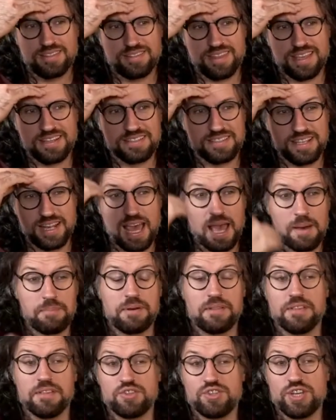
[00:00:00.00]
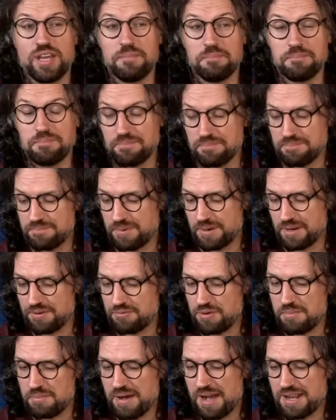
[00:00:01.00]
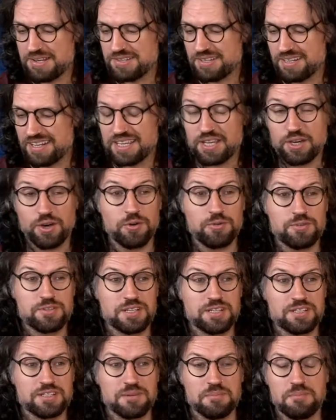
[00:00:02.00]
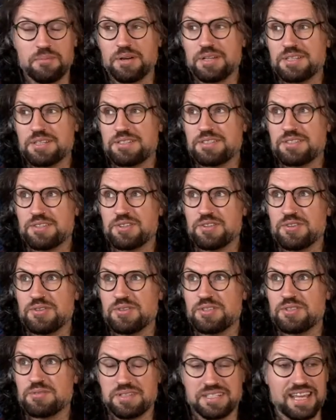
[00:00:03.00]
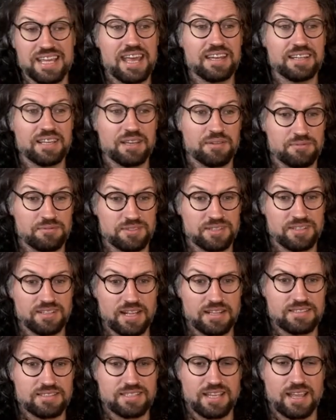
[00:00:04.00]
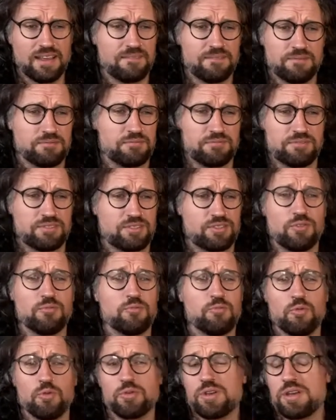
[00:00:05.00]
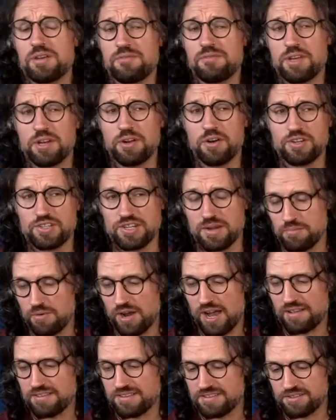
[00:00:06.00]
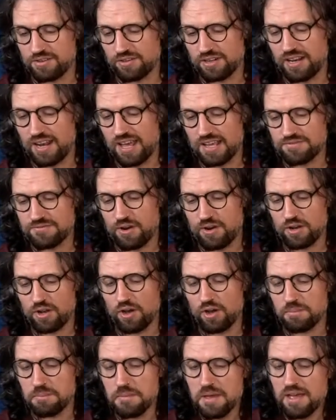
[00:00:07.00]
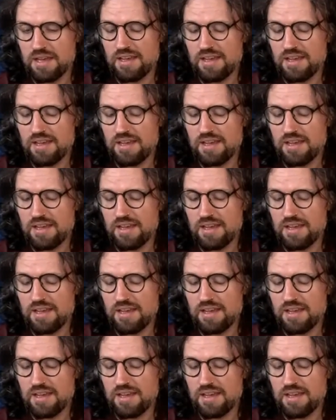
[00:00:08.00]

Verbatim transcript: things that happen in the gym, but if we imagine like coaching somebody to do a deadlift, let's say, don't worry if you're not a gym rat, this is not gonna last very long.